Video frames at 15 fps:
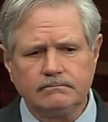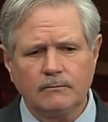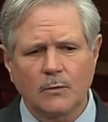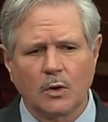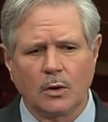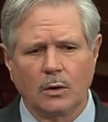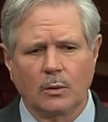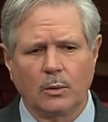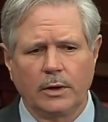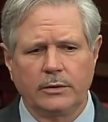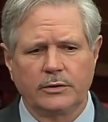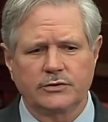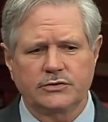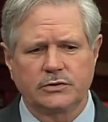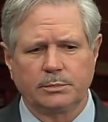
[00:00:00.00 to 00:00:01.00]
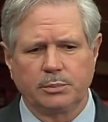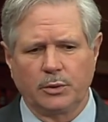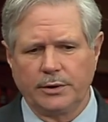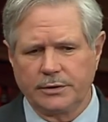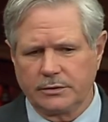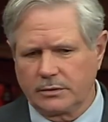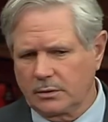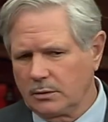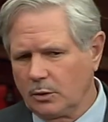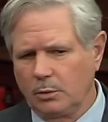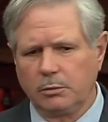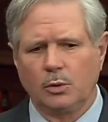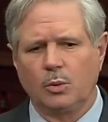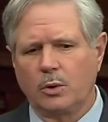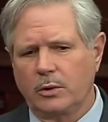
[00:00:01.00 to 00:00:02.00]
or whether it's deploying to the
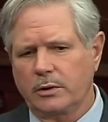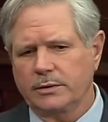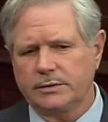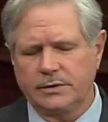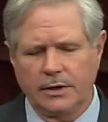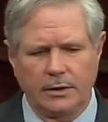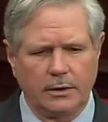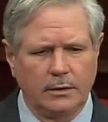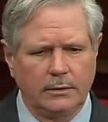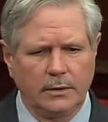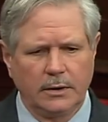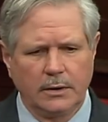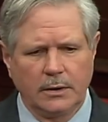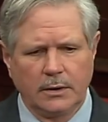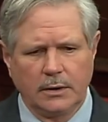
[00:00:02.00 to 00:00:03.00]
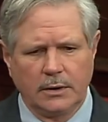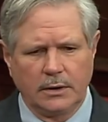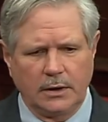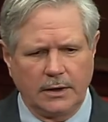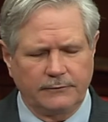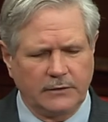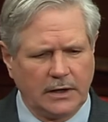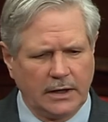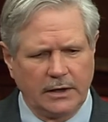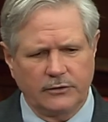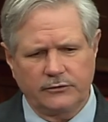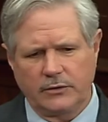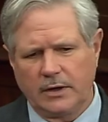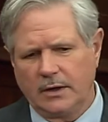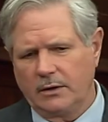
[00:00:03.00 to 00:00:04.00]
global war on terror in
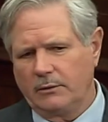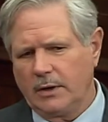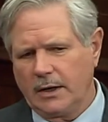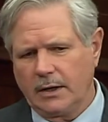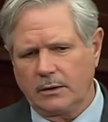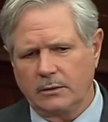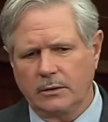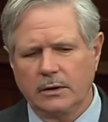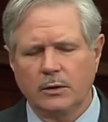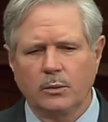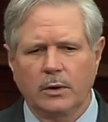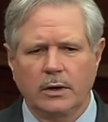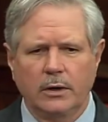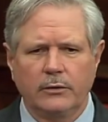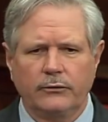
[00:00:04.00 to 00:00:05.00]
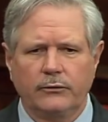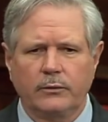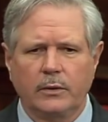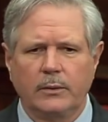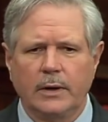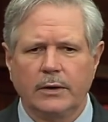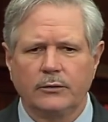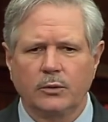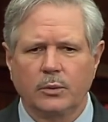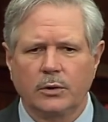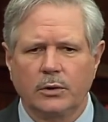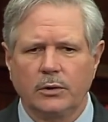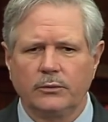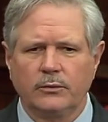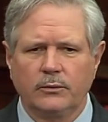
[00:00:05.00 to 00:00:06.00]
Afghanistan, Iraq, or anywhere else around the
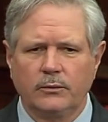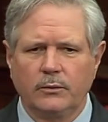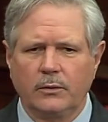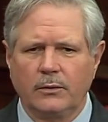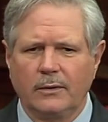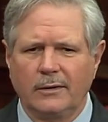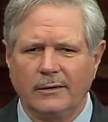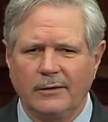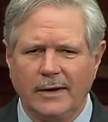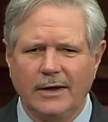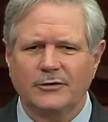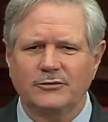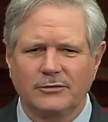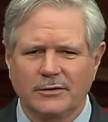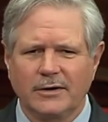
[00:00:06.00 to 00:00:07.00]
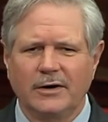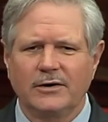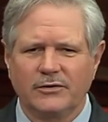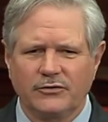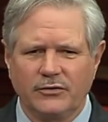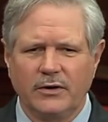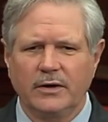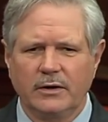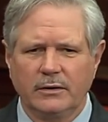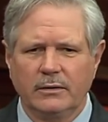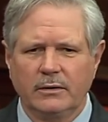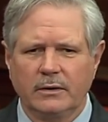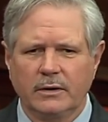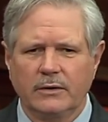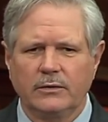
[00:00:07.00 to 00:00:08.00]
world. Our National Guard is there.
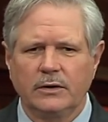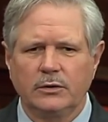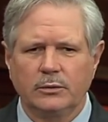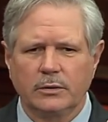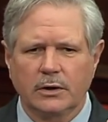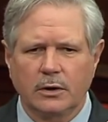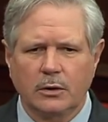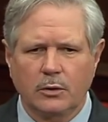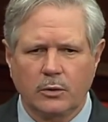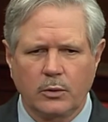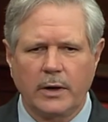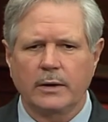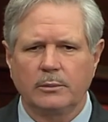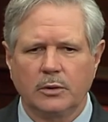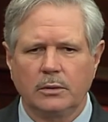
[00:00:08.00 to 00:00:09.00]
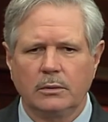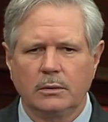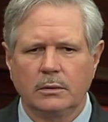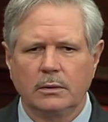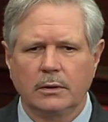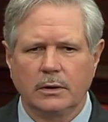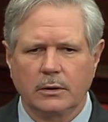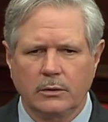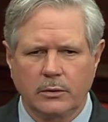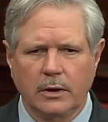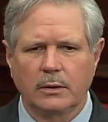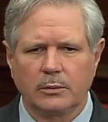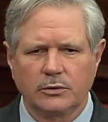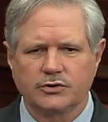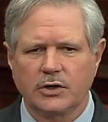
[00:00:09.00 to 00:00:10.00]
They do an incredible,
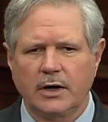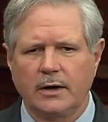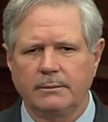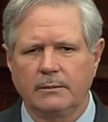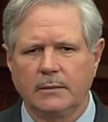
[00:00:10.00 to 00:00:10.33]
incredible job.